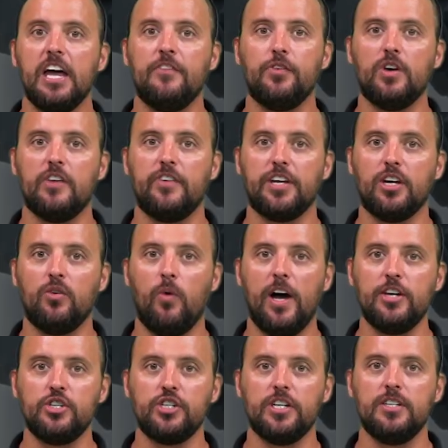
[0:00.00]
If you have any
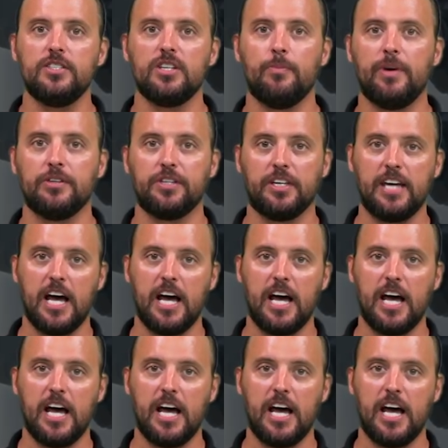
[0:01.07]
questions about the